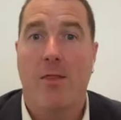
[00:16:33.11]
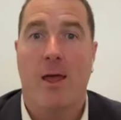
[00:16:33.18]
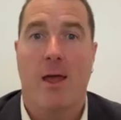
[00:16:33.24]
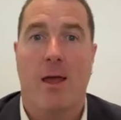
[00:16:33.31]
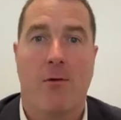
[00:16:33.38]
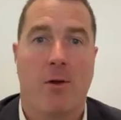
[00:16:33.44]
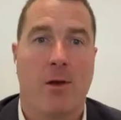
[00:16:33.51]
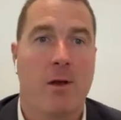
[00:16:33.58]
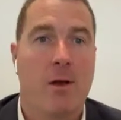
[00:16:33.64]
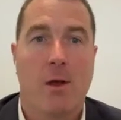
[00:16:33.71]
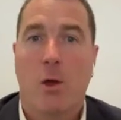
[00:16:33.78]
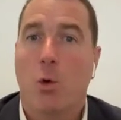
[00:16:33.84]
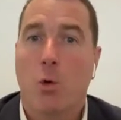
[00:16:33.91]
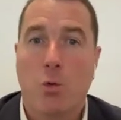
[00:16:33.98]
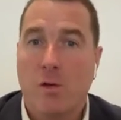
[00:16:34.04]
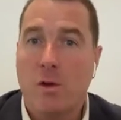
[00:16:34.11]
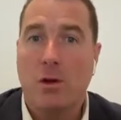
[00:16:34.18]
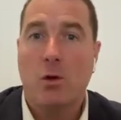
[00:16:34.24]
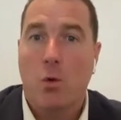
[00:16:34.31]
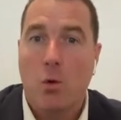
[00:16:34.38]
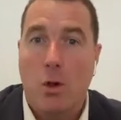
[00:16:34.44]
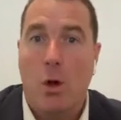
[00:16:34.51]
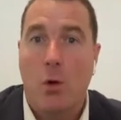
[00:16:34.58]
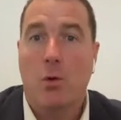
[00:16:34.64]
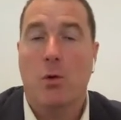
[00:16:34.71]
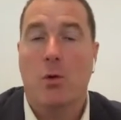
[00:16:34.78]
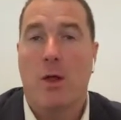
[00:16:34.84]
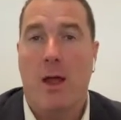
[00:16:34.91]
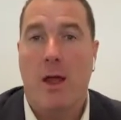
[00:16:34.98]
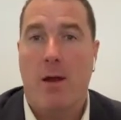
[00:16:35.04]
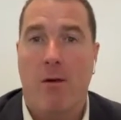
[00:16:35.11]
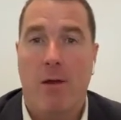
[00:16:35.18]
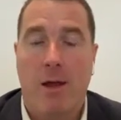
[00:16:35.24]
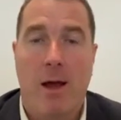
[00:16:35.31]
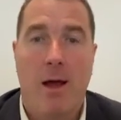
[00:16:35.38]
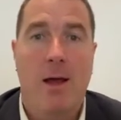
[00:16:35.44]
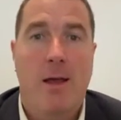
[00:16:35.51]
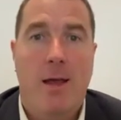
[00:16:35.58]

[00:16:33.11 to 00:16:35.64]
there and who's in your local area.